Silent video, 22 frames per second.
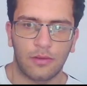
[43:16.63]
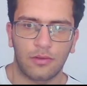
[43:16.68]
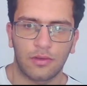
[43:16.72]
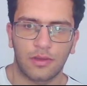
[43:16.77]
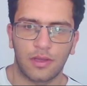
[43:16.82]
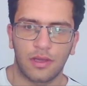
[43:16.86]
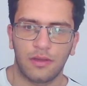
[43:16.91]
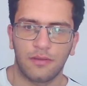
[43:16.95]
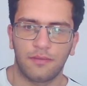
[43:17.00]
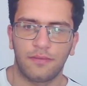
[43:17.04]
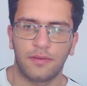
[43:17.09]

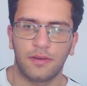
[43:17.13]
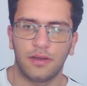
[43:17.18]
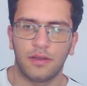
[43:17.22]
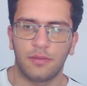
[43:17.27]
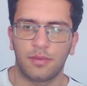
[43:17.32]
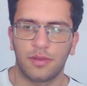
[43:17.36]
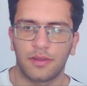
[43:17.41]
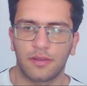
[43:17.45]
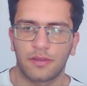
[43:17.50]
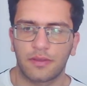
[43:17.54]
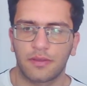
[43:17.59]
Okay,
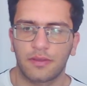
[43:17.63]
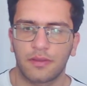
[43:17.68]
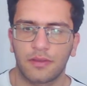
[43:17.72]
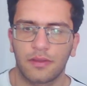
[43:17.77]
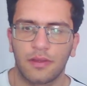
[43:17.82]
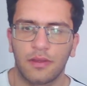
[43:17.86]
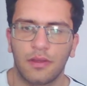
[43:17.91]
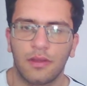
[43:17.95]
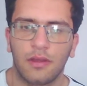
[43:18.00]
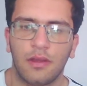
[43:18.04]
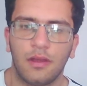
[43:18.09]

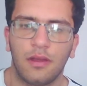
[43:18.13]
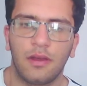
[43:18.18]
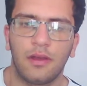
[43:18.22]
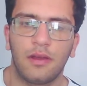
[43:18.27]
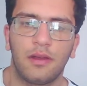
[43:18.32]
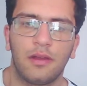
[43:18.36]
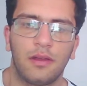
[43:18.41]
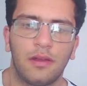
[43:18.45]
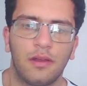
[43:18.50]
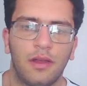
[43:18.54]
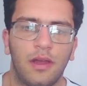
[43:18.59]
Philippines.
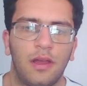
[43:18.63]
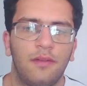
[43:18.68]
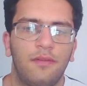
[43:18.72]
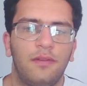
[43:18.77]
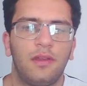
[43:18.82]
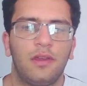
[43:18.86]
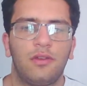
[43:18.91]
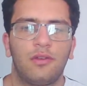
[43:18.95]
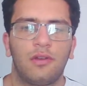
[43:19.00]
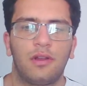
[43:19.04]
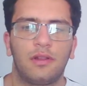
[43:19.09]
I
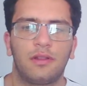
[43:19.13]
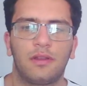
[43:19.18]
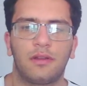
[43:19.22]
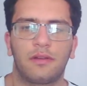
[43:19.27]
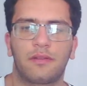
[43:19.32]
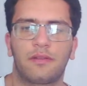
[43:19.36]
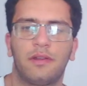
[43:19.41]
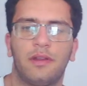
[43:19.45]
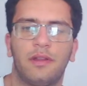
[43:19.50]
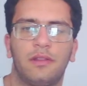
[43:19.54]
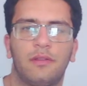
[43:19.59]
think you
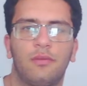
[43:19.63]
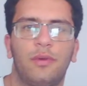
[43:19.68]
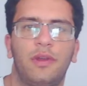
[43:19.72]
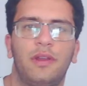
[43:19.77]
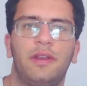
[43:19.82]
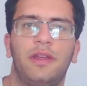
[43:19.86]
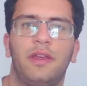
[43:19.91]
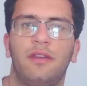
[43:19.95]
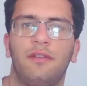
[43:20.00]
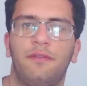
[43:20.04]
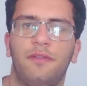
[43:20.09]
understand.
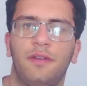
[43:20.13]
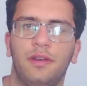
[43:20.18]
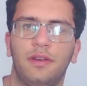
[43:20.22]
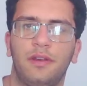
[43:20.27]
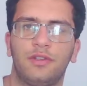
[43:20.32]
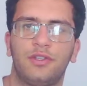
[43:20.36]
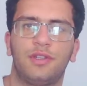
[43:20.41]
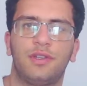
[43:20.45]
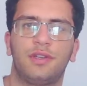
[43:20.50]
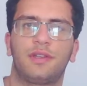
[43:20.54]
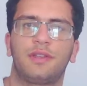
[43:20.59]
When I'm
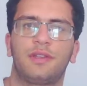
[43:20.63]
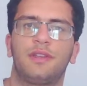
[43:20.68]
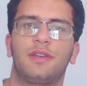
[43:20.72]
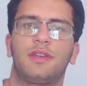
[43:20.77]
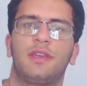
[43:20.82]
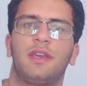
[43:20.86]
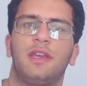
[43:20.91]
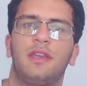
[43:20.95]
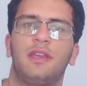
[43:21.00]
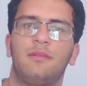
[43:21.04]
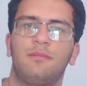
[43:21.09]
finishing
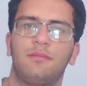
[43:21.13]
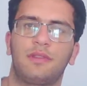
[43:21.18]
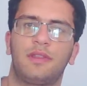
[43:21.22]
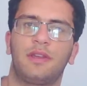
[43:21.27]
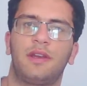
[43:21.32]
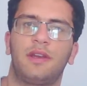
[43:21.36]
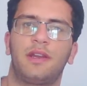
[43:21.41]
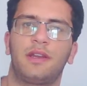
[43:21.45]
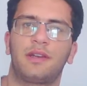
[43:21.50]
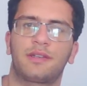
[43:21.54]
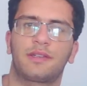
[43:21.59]
the game,
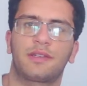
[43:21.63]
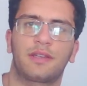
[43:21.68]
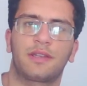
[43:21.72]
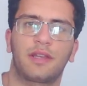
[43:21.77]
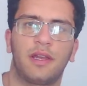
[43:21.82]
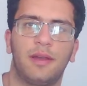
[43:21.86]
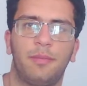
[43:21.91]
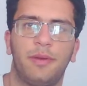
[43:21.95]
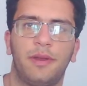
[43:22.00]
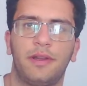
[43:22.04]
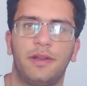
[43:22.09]

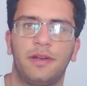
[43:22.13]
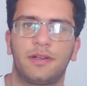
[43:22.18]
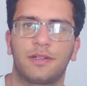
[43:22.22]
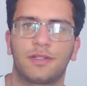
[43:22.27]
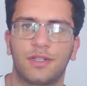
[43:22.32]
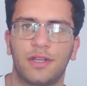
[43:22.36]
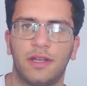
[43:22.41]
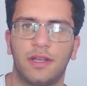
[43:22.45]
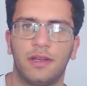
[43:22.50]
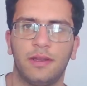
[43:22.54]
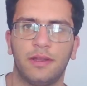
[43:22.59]
there's a pair
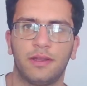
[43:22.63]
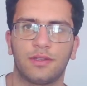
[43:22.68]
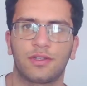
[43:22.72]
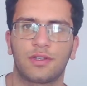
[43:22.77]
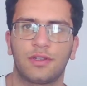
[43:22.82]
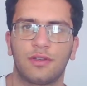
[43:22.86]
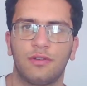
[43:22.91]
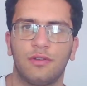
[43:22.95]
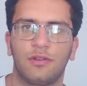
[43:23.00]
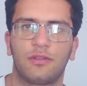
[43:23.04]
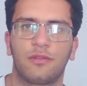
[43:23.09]

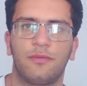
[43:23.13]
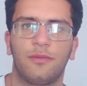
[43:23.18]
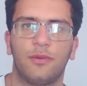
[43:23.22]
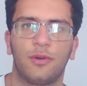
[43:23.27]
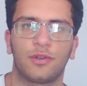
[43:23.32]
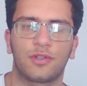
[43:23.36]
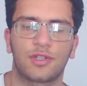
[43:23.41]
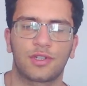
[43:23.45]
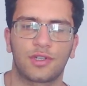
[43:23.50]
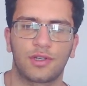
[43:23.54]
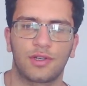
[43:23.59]
challenge, not
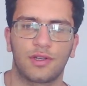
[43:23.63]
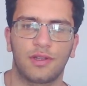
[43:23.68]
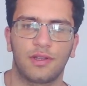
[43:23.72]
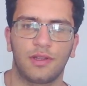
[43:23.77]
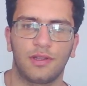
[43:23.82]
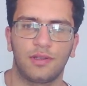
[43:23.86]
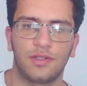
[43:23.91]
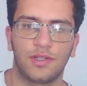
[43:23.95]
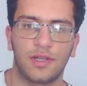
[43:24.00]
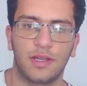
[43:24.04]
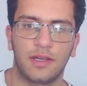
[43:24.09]
watch.
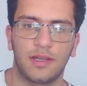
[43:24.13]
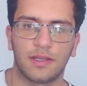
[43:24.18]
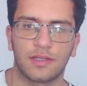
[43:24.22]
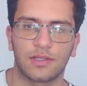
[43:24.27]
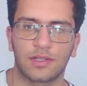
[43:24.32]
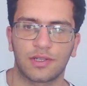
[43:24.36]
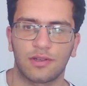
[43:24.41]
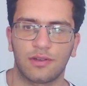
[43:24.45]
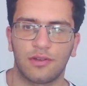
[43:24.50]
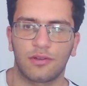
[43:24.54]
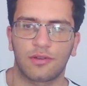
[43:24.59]

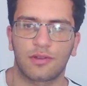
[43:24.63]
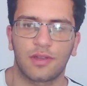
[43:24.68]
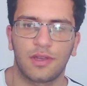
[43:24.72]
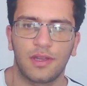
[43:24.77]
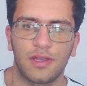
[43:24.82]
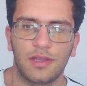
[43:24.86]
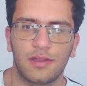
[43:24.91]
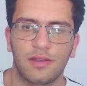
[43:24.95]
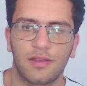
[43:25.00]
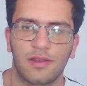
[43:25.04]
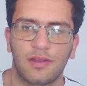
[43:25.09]
Challenge,
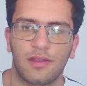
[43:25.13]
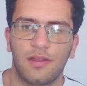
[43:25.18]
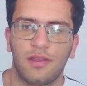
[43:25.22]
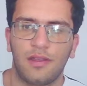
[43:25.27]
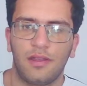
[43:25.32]
okay?